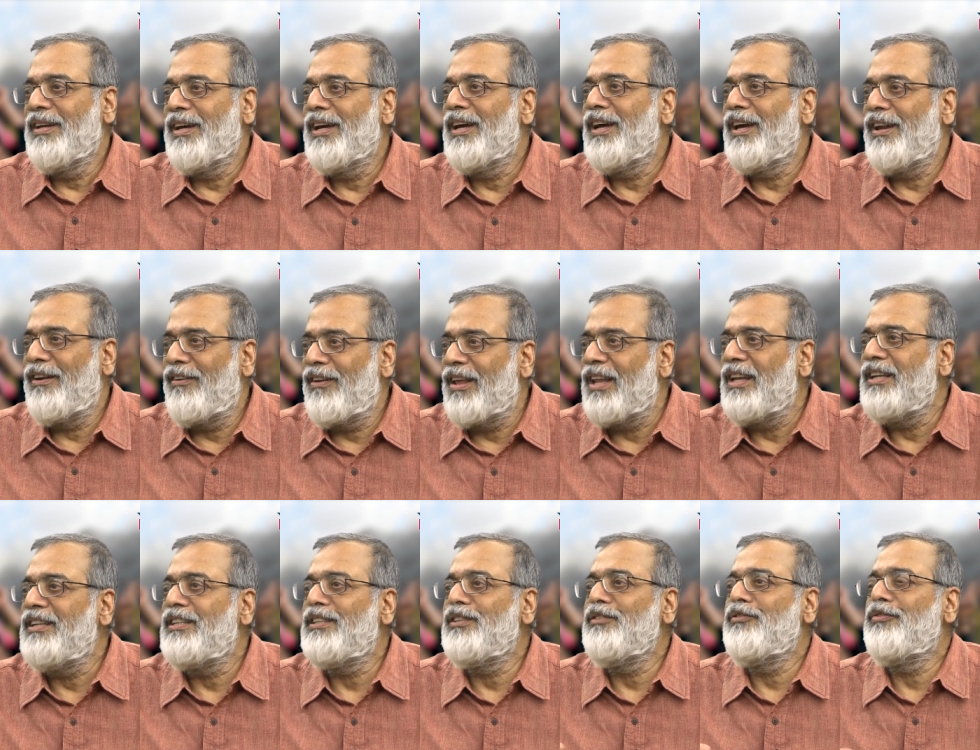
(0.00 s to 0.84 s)

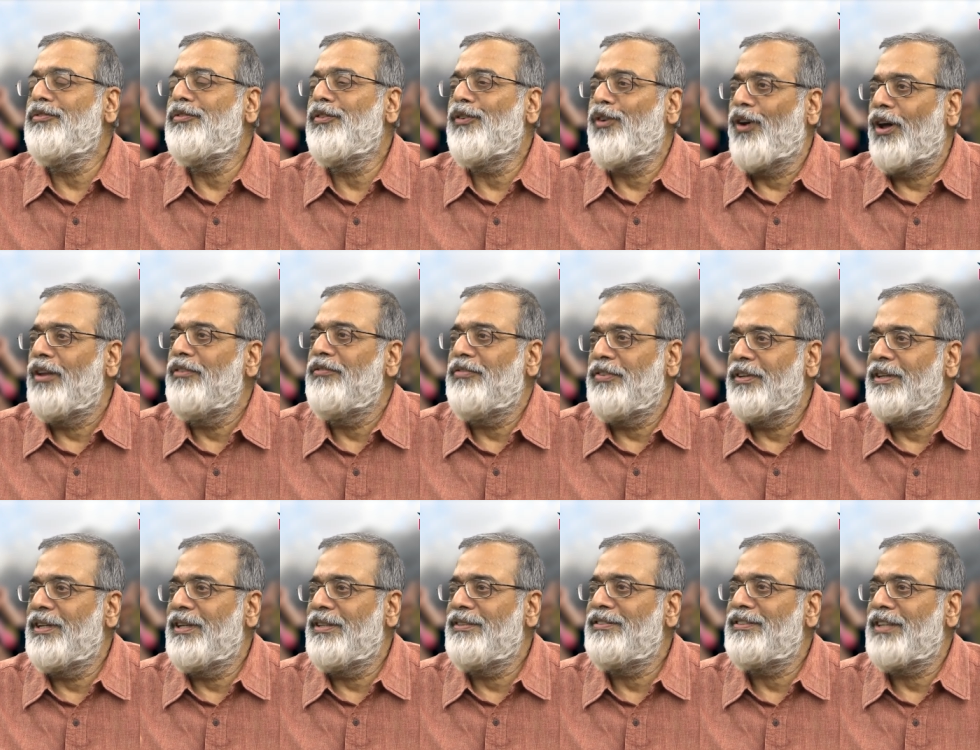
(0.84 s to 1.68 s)
relative
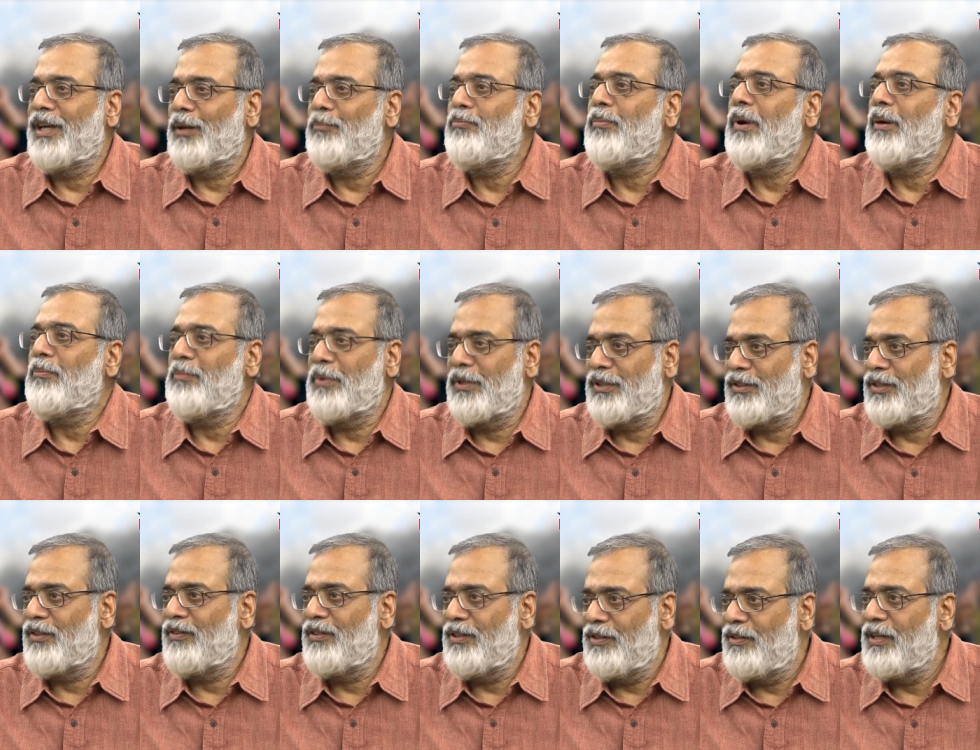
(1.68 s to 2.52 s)
confidence, are
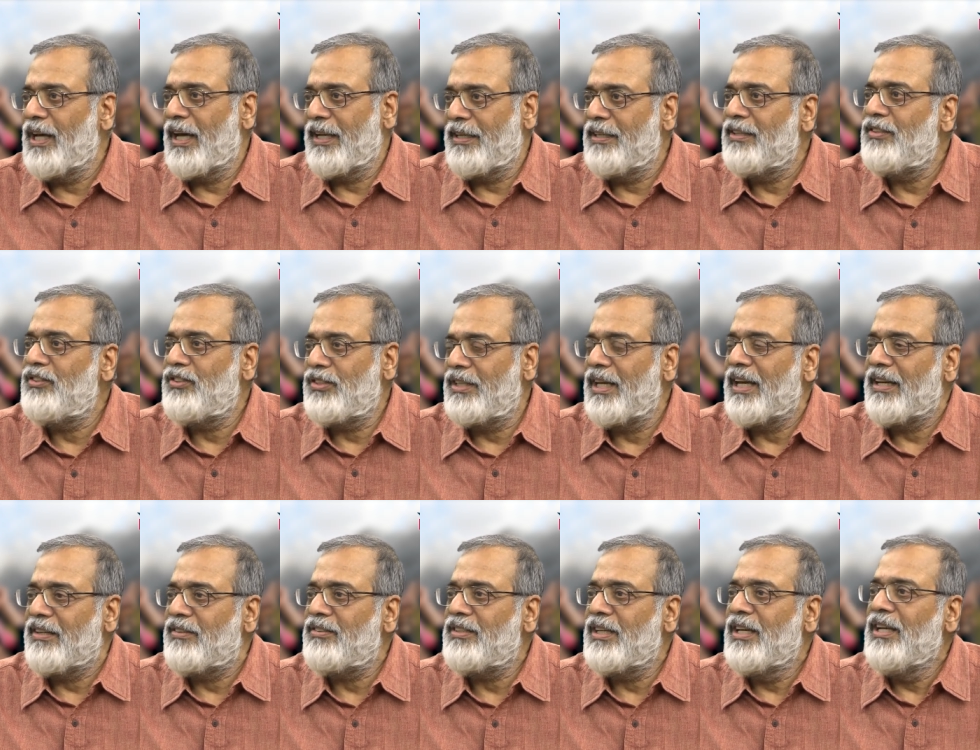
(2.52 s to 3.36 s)
puppets of the United
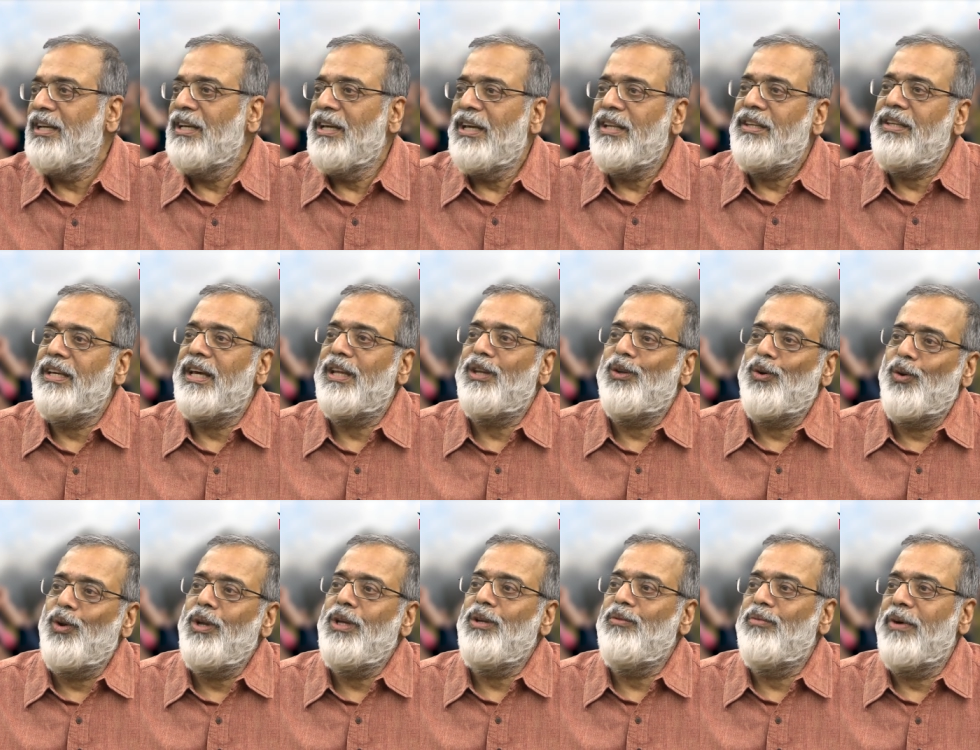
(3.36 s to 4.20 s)
States. They are the
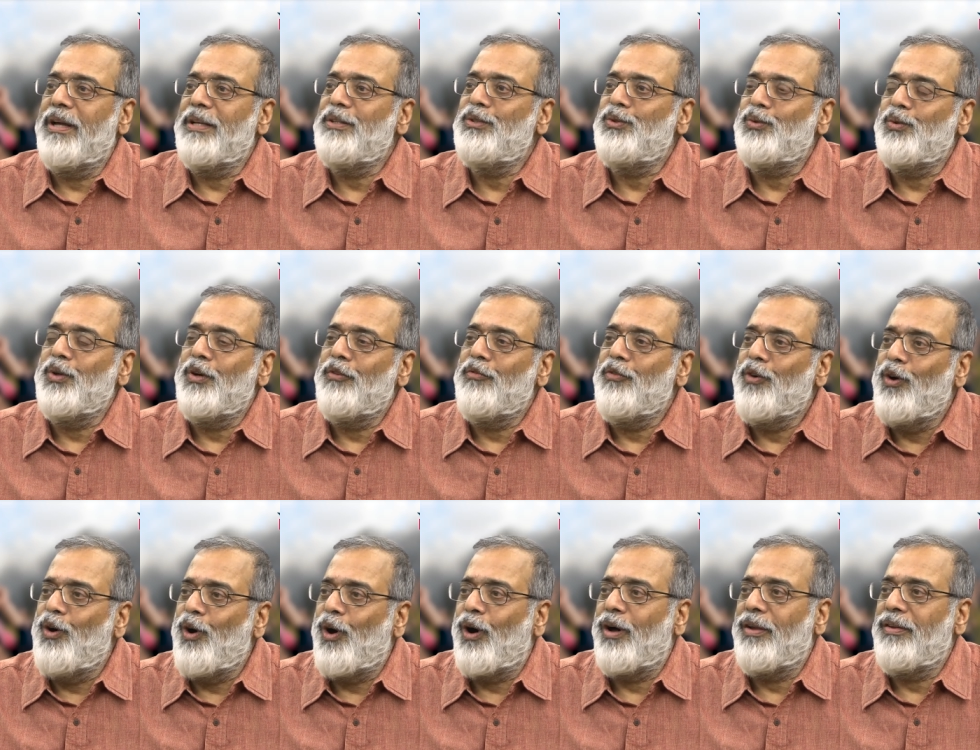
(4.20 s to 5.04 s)
only ones who
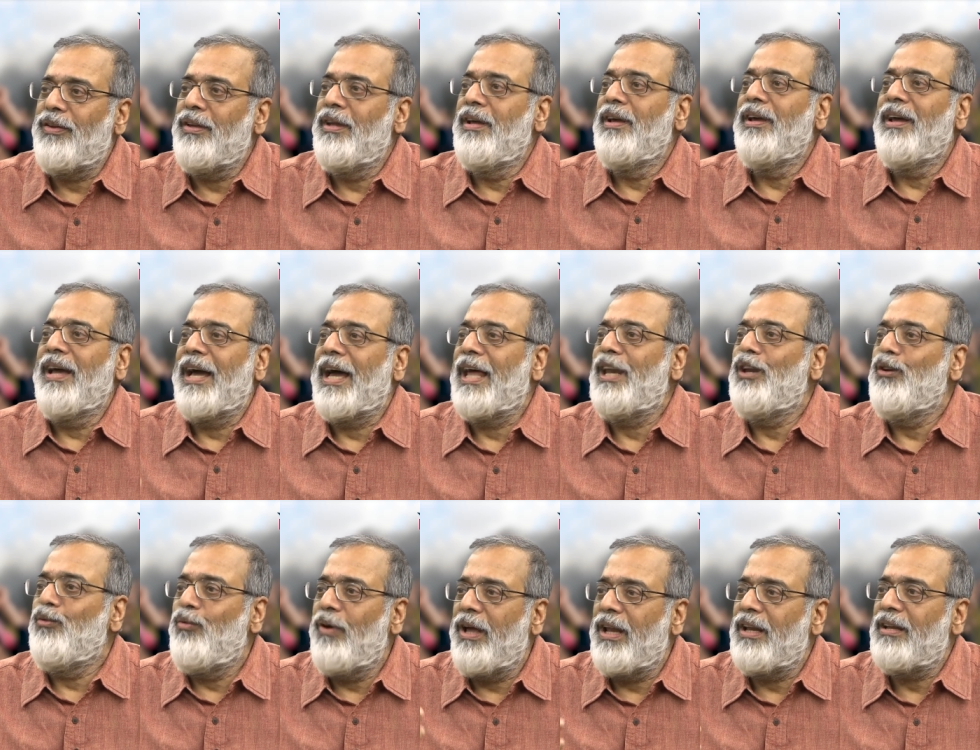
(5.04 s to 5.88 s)
have gone
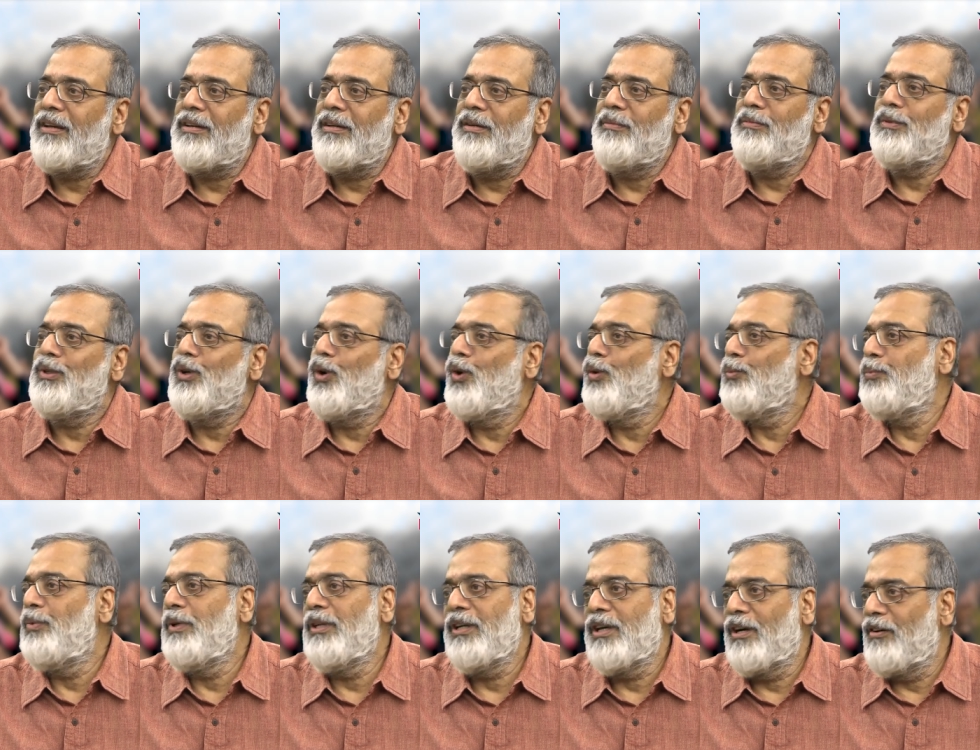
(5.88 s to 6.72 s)
and welcomed the
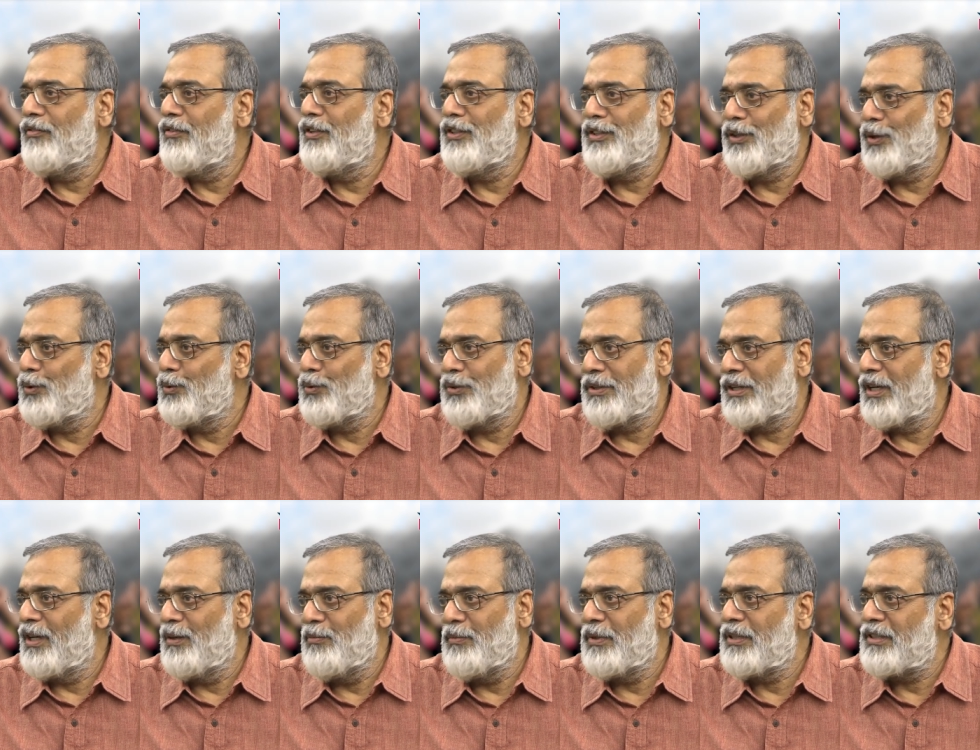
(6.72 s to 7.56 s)
opening of the
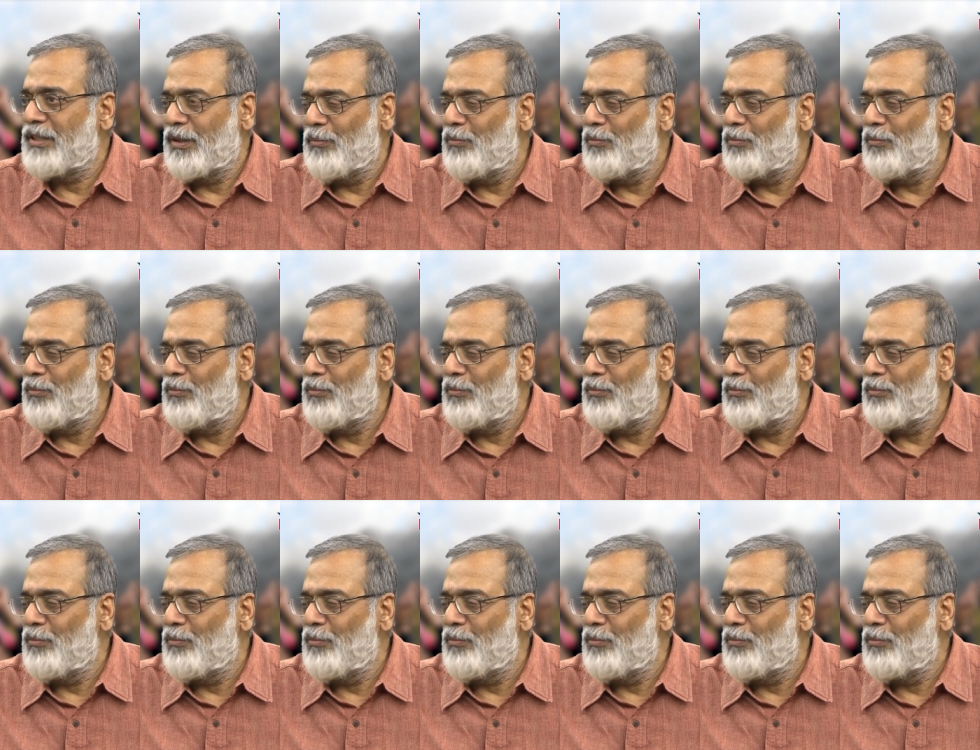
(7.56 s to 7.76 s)
Jerusalem